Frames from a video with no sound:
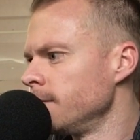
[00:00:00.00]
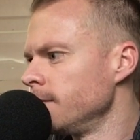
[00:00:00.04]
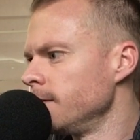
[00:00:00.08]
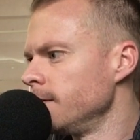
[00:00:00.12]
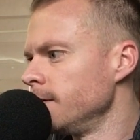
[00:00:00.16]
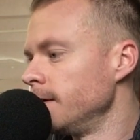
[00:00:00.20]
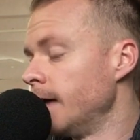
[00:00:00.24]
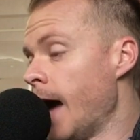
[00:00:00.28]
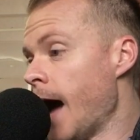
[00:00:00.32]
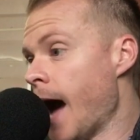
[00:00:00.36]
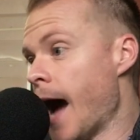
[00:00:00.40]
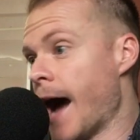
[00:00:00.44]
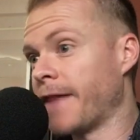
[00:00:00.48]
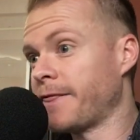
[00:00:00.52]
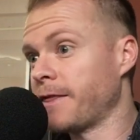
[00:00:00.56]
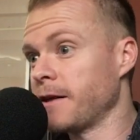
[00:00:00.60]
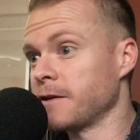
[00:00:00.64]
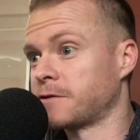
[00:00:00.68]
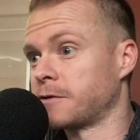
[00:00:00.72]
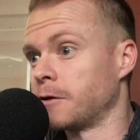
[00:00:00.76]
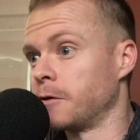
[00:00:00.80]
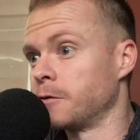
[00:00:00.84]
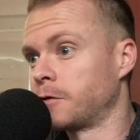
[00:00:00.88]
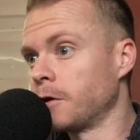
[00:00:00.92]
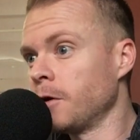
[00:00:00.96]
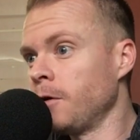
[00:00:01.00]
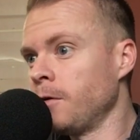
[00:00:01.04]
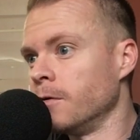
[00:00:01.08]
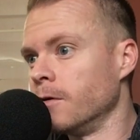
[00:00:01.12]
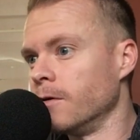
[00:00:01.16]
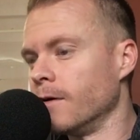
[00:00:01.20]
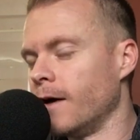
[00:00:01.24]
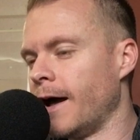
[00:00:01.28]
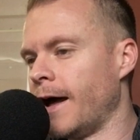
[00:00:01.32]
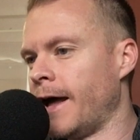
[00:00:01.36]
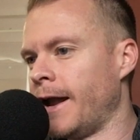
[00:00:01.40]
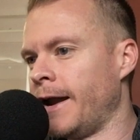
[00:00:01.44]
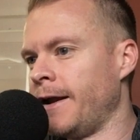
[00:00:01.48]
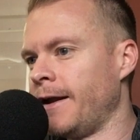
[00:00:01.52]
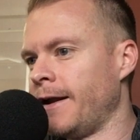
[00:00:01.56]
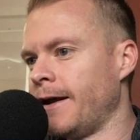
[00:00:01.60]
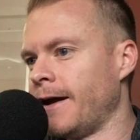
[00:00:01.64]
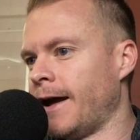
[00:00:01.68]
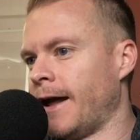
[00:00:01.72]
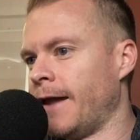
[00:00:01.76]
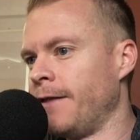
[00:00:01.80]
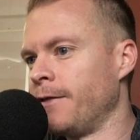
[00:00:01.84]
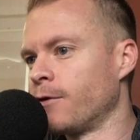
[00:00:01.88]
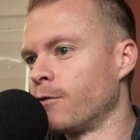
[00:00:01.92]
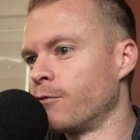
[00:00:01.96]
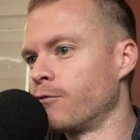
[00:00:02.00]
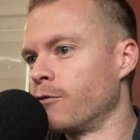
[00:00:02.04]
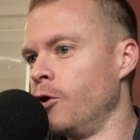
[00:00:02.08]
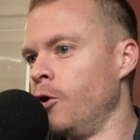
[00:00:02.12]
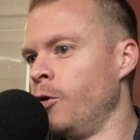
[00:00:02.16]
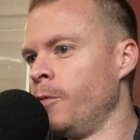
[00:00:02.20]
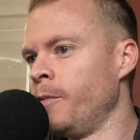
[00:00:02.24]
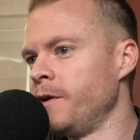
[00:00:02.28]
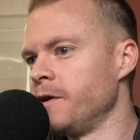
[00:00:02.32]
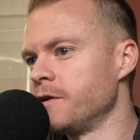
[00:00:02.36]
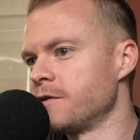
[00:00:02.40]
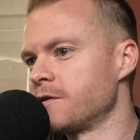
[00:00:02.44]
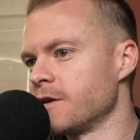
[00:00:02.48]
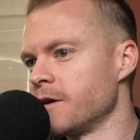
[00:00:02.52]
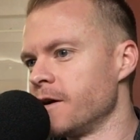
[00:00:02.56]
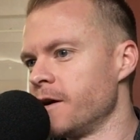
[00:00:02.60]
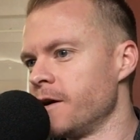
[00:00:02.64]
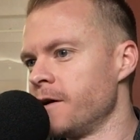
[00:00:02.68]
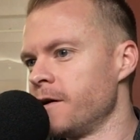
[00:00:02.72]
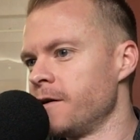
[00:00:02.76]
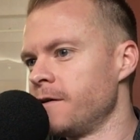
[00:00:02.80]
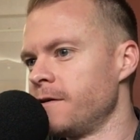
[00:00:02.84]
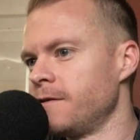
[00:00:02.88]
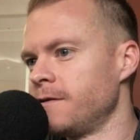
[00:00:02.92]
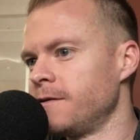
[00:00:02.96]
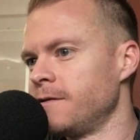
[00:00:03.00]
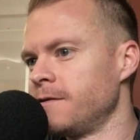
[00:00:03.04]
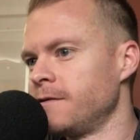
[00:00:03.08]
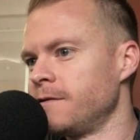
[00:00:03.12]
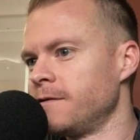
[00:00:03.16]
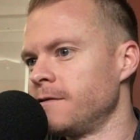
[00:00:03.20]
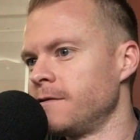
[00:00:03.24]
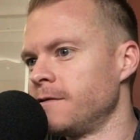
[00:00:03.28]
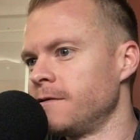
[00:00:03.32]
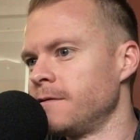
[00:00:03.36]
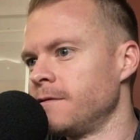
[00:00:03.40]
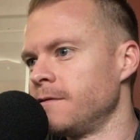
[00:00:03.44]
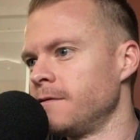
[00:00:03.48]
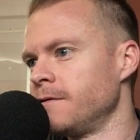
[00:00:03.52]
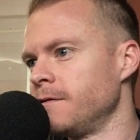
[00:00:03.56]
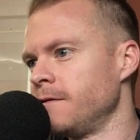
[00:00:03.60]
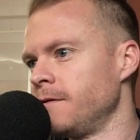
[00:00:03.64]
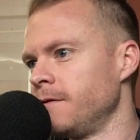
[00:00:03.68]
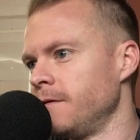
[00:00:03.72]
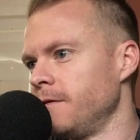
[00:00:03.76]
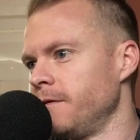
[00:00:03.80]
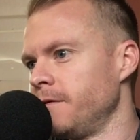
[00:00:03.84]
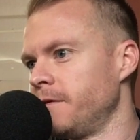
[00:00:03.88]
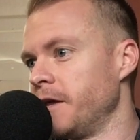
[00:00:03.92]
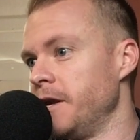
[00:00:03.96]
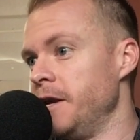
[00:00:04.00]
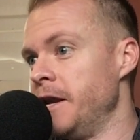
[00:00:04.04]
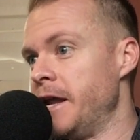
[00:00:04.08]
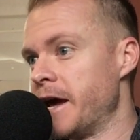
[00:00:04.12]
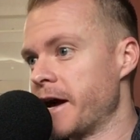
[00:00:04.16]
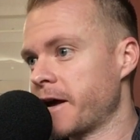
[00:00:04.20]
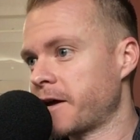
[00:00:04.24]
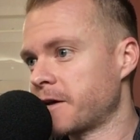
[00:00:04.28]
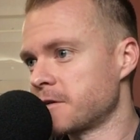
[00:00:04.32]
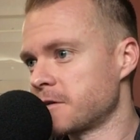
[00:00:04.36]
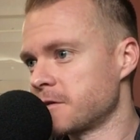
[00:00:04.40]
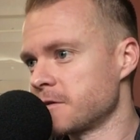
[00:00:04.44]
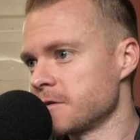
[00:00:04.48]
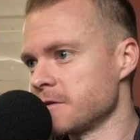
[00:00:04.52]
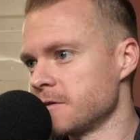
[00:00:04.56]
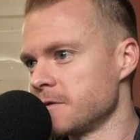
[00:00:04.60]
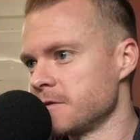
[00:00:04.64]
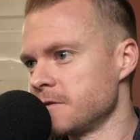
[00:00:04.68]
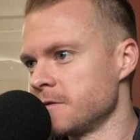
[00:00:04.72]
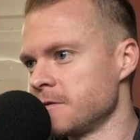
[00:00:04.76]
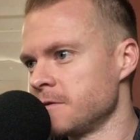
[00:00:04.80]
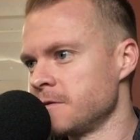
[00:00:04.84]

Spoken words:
Yeah, I think so too. And the room is the Knicks.